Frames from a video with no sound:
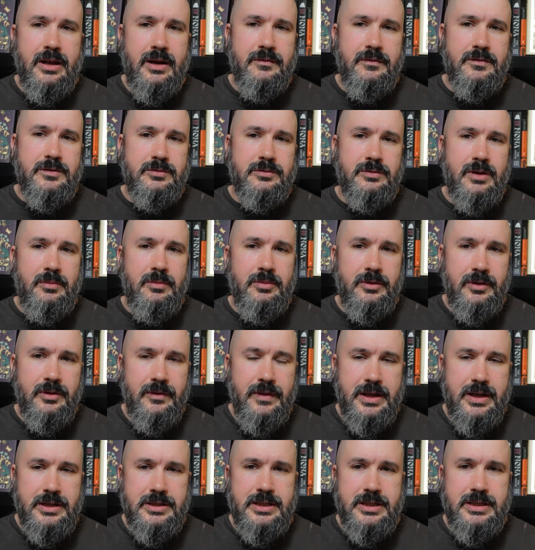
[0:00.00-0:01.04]
of trouble
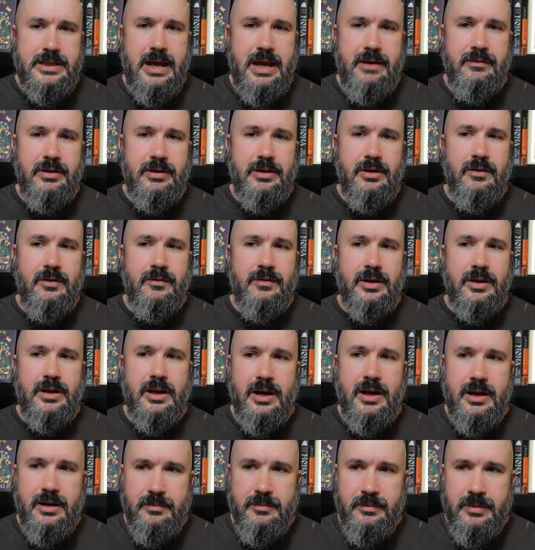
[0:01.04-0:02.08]
that she's having to
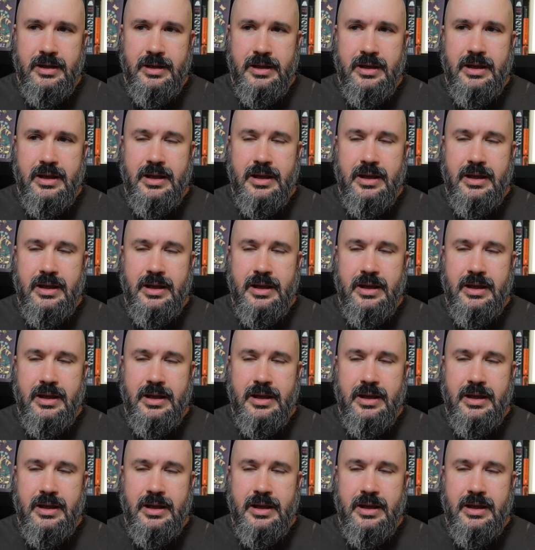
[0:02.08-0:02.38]
overcome.